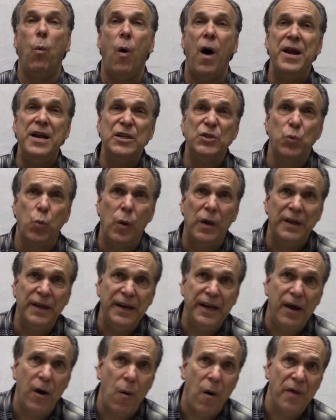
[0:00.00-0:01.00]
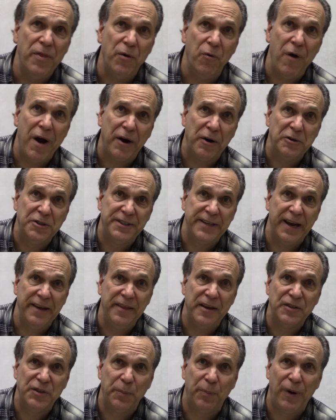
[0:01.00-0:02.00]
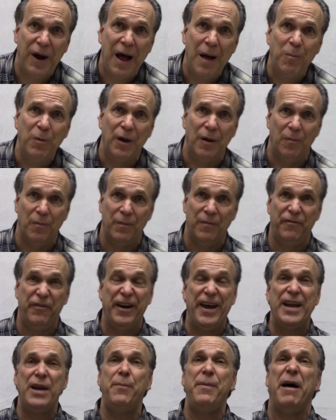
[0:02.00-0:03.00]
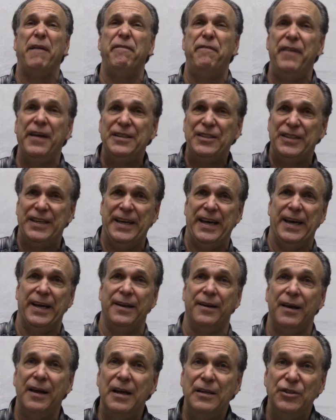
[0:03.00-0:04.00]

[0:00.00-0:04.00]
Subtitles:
Not one is willing to go on the record saying there's a problem. Forget about fixing it.